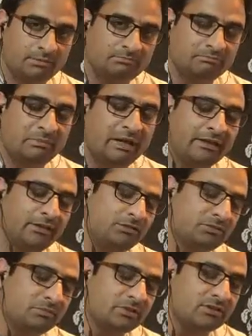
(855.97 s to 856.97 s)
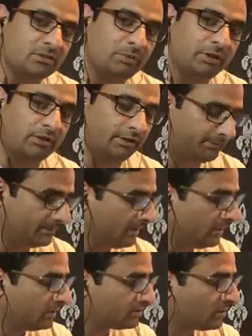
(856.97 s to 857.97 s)
married to Mr. Bingley.
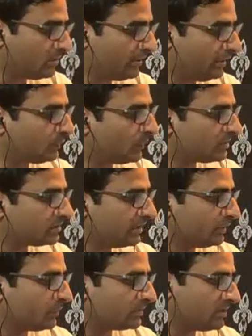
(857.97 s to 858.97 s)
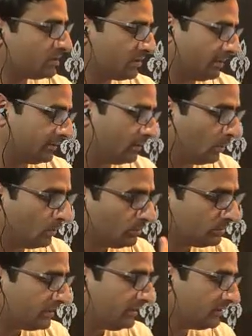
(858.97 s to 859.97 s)
So it was this thing. All
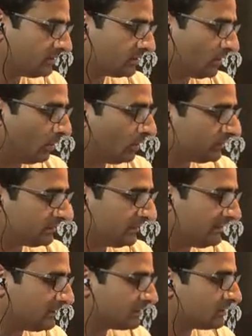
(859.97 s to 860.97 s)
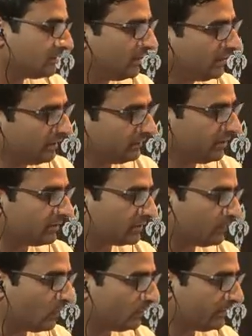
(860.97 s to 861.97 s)
the things, they are
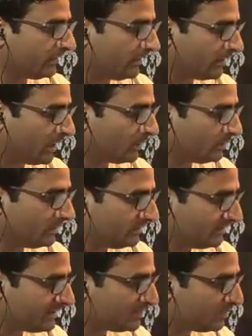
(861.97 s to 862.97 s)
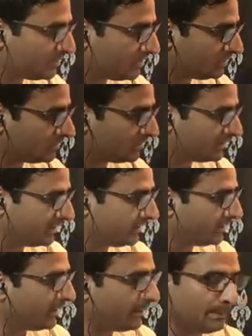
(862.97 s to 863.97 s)
revolving around this particular thing,
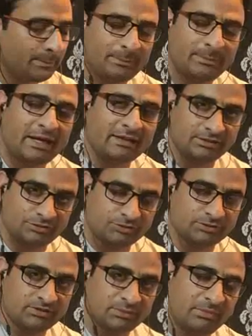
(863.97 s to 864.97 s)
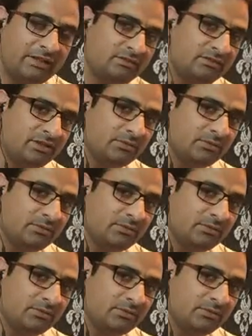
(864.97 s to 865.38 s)
marriage. The main